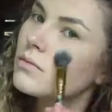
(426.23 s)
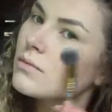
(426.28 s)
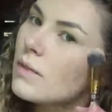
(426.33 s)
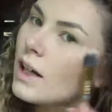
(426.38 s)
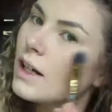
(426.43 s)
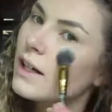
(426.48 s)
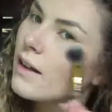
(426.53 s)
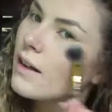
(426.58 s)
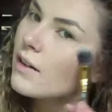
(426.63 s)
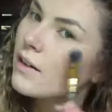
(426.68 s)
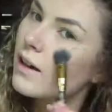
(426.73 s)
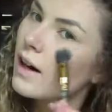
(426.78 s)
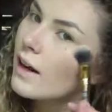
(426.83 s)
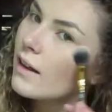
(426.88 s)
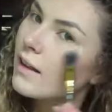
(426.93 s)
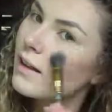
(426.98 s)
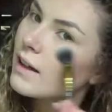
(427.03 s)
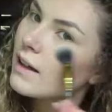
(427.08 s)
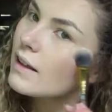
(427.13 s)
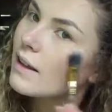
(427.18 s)
Another
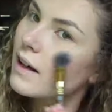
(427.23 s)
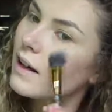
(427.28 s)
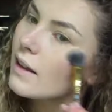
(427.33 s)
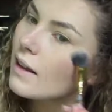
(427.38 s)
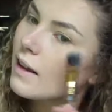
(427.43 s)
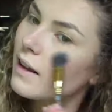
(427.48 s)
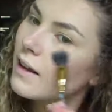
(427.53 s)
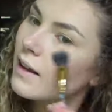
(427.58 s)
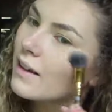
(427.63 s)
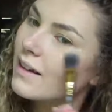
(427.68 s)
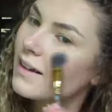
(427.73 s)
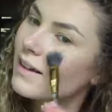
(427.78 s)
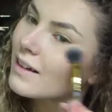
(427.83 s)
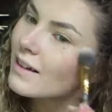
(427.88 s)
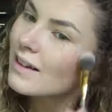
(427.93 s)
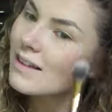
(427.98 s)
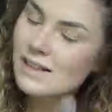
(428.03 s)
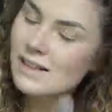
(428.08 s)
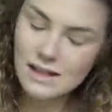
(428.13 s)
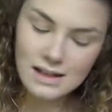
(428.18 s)
highlight that I like
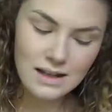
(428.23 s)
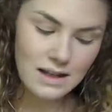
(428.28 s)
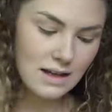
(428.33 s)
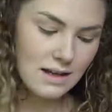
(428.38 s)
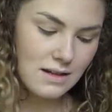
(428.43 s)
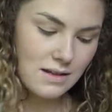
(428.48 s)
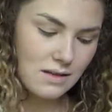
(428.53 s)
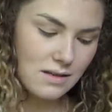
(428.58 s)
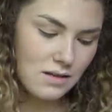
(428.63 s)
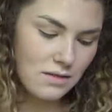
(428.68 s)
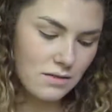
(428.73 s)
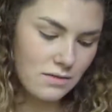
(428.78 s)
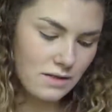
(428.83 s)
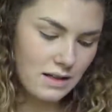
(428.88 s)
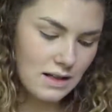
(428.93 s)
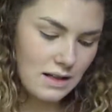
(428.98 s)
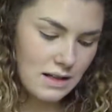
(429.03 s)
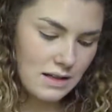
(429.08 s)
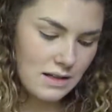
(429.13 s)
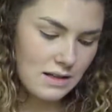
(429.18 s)
is, again, Too
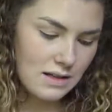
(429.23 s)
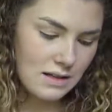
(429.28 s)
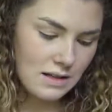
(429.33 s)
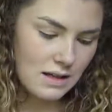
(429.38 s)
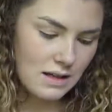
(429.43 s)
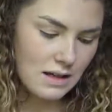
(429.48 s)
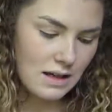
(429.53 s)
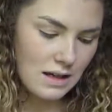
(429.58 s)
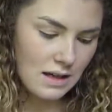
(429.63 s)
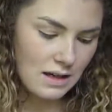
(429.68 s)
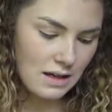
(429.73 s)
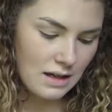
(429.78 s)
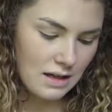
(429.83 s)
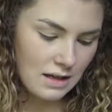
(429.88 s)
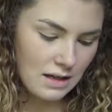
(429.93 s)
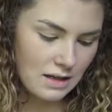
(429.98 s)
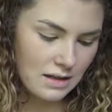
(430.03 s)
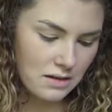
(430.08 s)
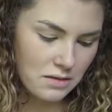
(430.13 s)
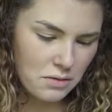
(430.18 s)
Faced.
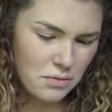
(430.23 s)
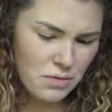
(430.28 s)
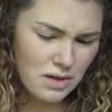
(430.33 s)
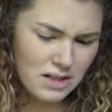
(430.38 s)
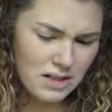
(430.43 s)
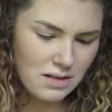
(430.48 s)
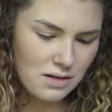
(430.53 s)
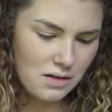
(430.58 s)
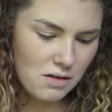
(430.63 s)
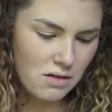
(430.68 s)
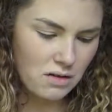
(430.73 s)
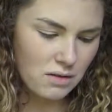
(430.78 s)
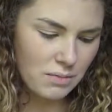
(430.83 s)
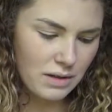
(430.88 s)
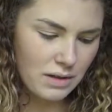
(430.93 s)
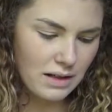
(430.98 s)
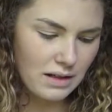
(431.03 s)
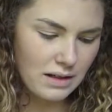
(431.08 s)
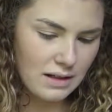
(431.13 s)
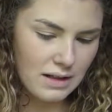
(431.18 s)
I don't know what it's called,
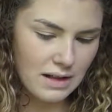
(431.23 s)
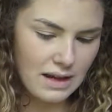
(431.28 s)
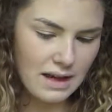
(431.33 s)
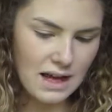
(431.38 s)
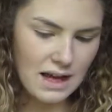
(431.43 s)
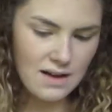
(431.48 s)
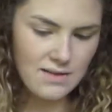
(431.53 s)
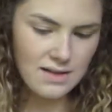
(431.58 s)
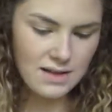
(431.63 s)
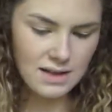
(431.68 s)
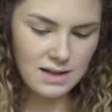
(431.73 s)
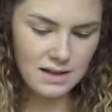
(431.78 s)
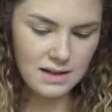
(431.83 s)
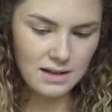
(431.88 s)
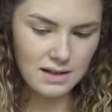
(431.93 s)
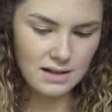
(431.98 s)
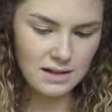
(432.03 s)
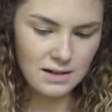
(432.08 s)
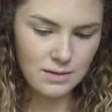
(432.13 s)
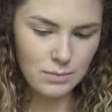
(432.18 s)
but I have it
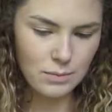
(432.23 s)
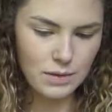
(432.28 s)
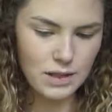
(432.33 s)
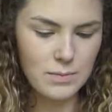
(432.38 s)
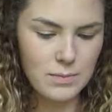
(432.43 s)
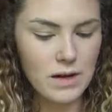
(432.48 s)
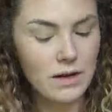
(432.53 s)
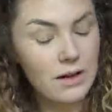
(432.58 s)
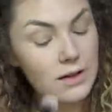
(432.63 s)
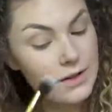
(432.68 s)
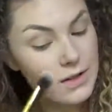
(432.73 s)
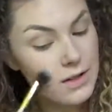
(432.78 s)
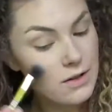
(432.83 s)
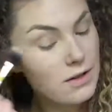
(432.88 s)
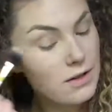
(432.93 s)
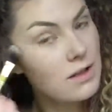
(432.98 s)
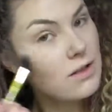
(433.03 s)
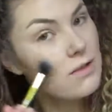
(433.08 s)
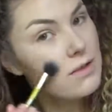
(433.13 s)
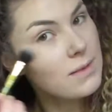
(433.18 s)
here. But I'm not going to show it
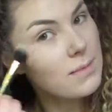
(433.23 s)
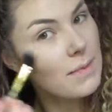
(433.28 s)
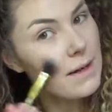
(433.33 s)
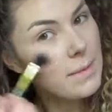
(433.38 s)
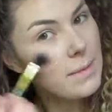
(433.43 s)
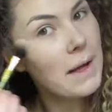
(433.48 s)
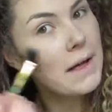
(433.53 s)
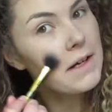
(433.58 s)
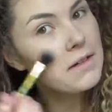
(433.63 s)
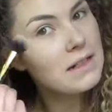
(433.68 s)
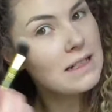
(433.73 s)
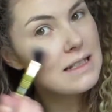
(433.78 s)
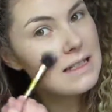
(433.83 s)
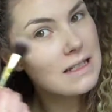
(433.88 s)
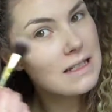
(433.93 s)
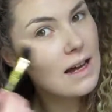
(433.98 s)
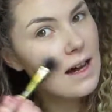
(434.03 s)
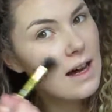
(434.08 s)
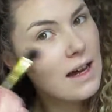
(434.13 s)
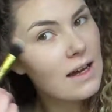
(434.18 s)
to you because my battery's
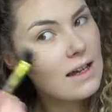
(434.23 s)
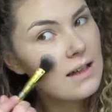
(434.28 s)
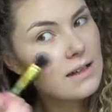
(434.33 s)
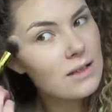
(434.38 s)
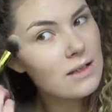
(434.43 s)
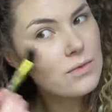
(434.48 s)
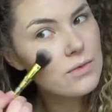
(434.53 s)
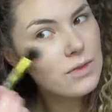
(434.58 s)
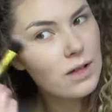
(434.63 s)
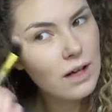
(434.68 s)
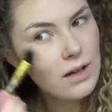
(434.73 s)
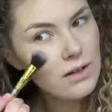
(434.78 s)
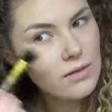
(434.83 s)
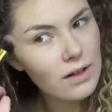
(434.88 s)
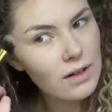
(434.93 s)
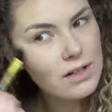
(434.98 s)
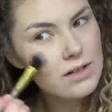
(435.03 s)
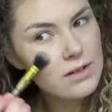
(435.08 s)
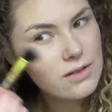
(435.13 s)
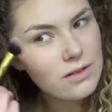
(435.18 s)
dying, so I'm trying to
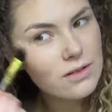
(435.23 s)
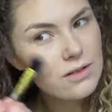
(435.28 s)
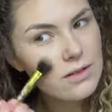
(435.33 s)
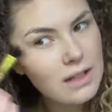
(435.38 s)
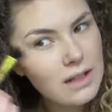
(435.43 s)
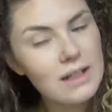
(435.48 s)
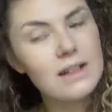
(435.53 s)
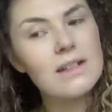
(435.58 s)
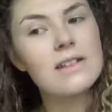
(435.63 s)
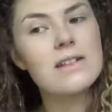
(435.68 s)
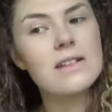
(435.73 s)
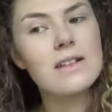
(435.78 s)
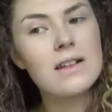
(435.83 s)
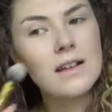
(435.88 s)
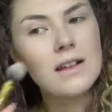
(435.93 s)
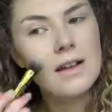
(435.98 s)
rush through this.